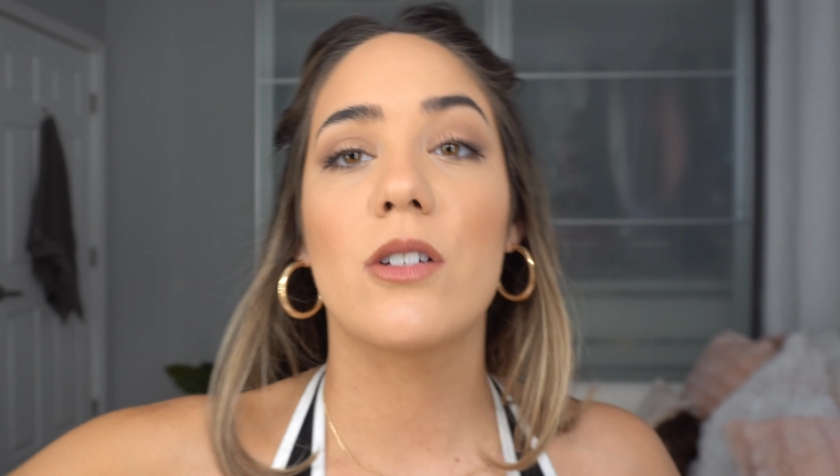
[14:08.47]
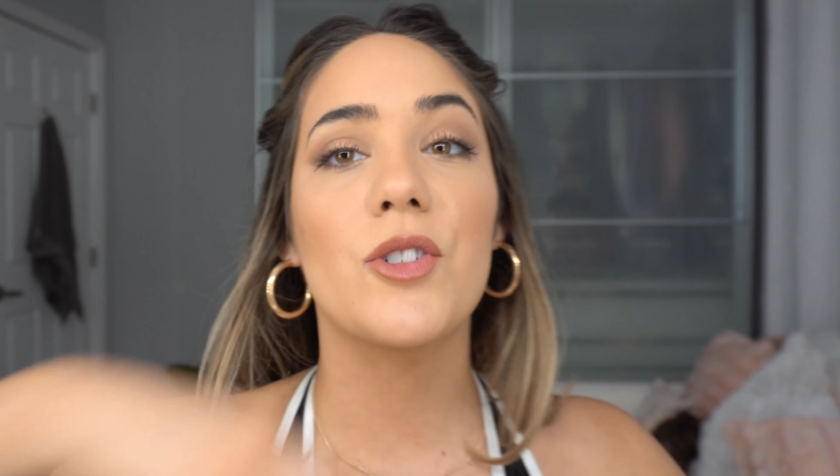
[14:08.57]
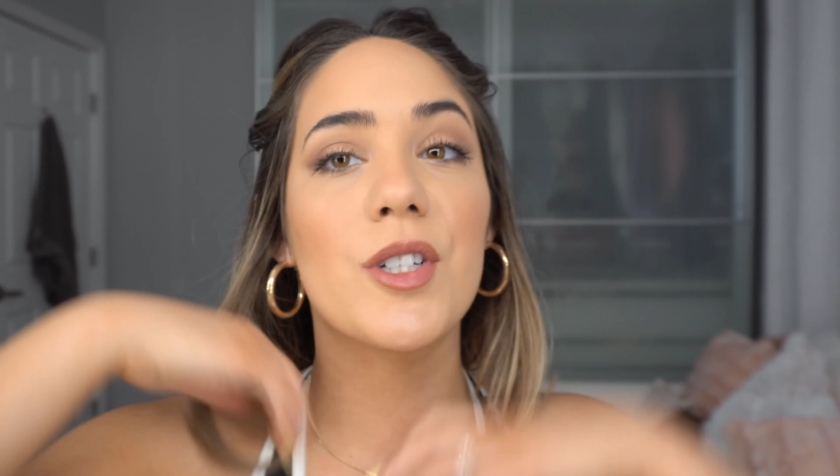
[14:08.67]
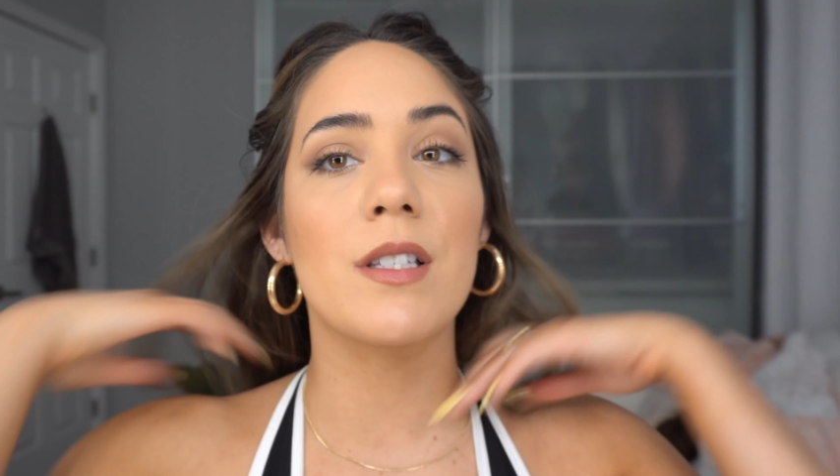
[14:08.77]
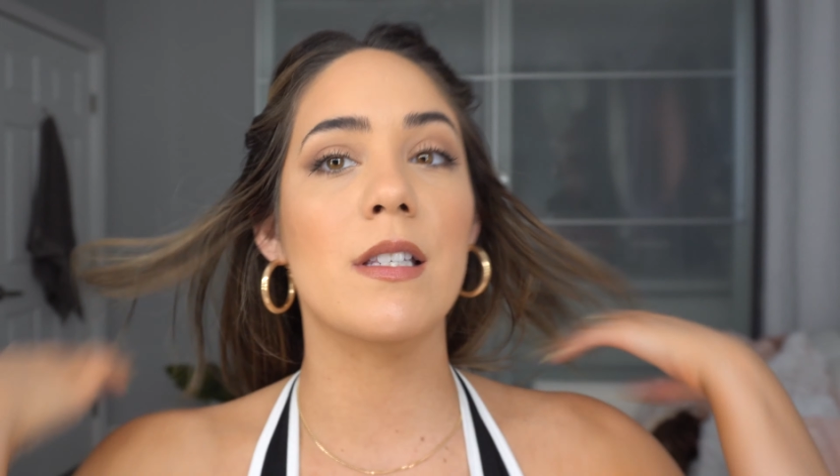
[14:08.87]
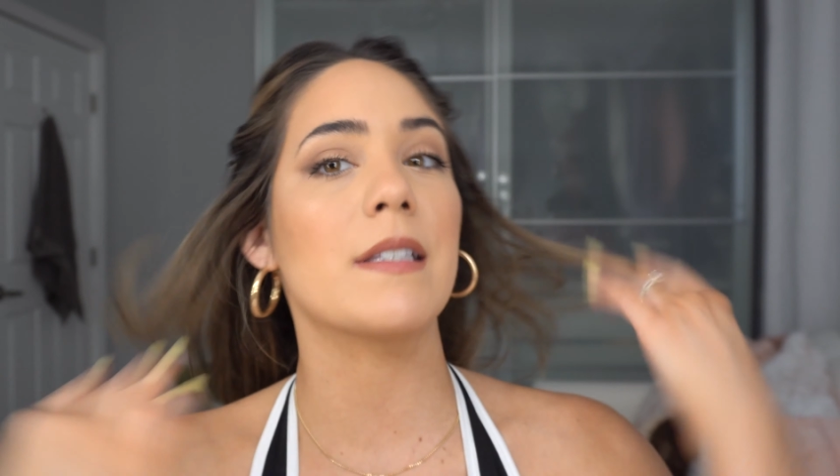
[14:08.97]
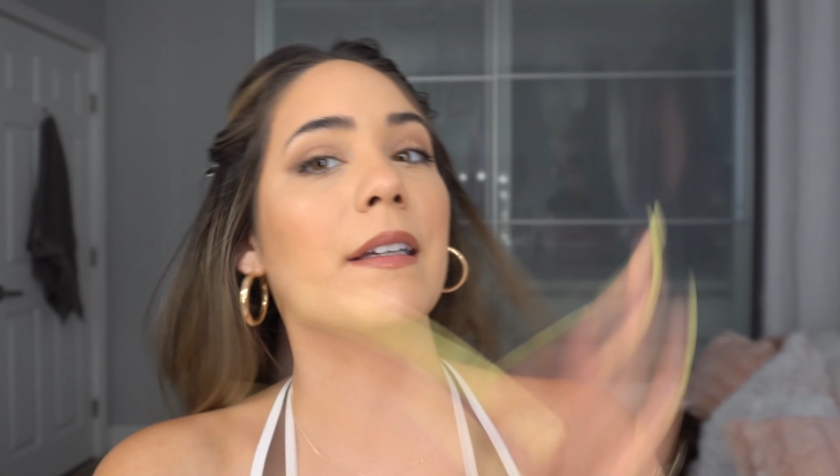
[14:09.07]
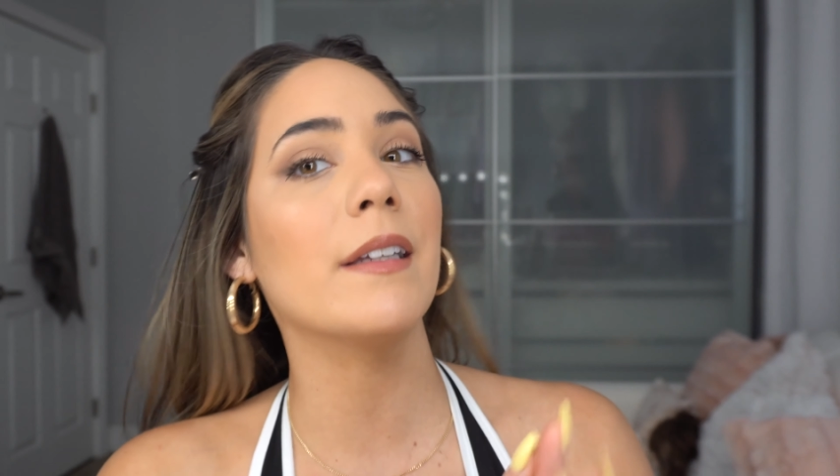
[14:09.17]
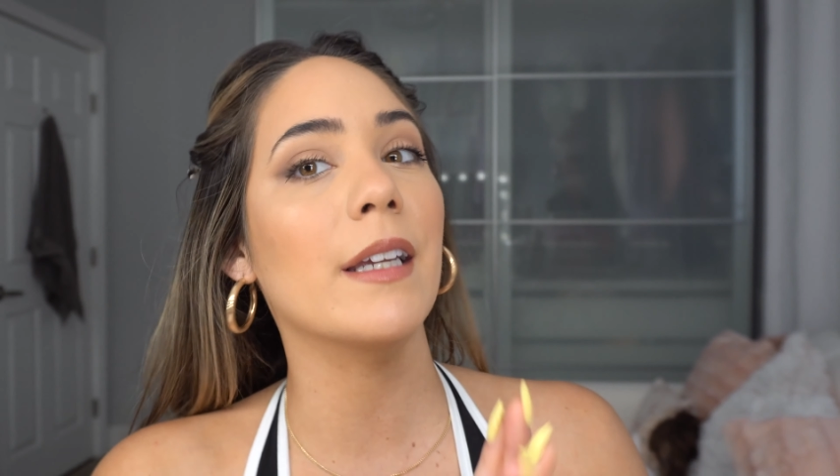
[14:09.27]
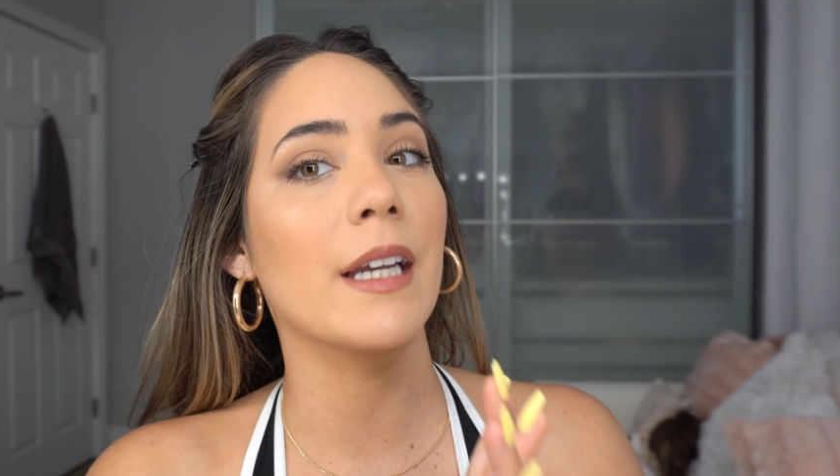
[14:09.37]
she's a
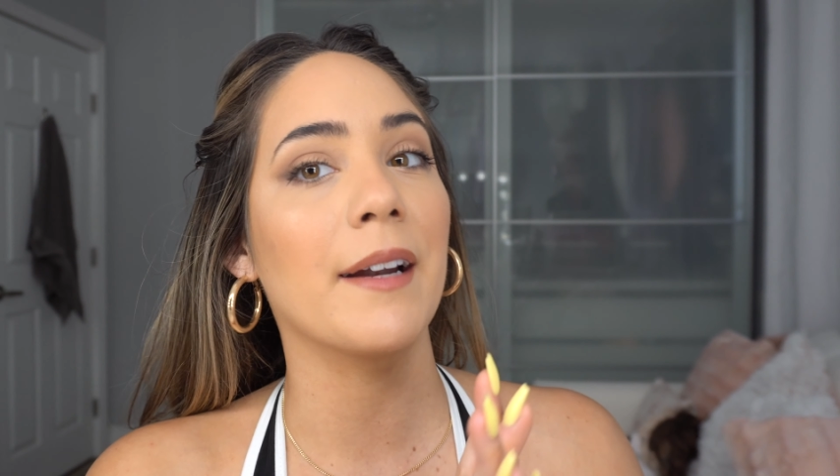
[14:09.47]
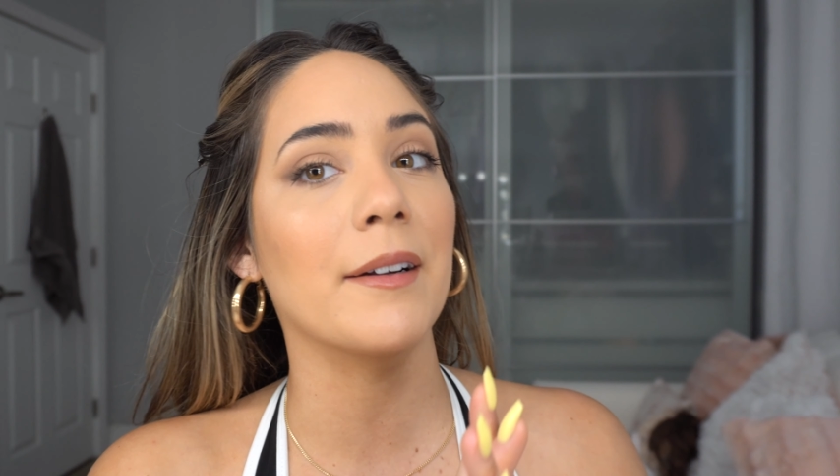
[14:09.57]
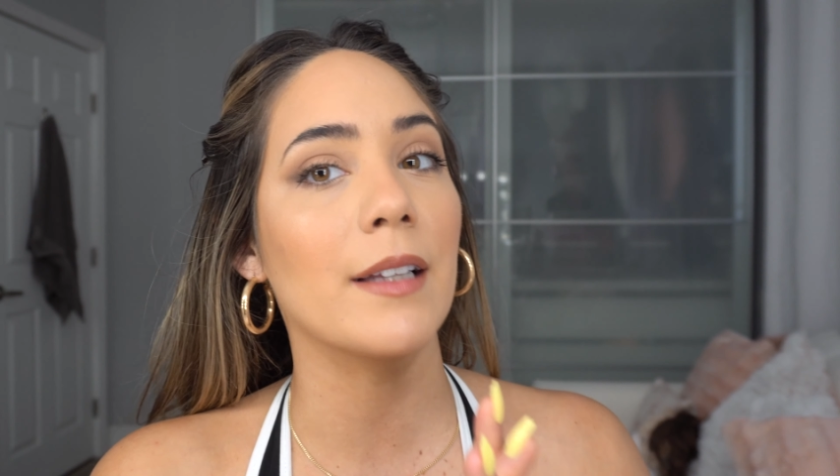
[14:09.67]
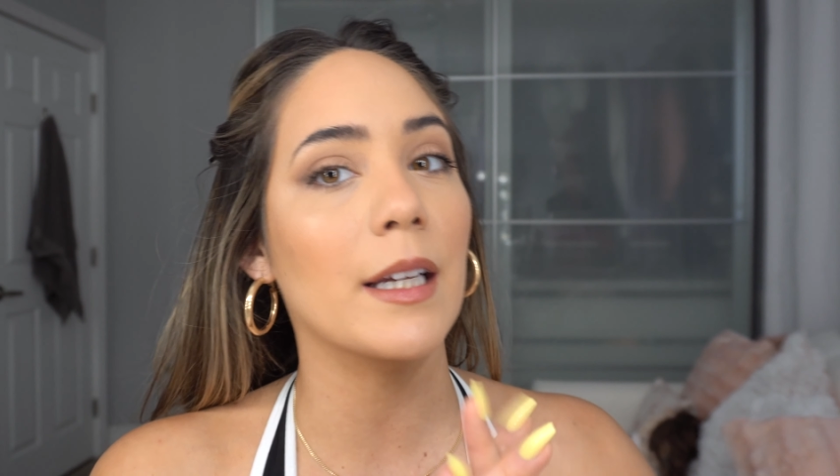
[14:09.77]
zillionaire.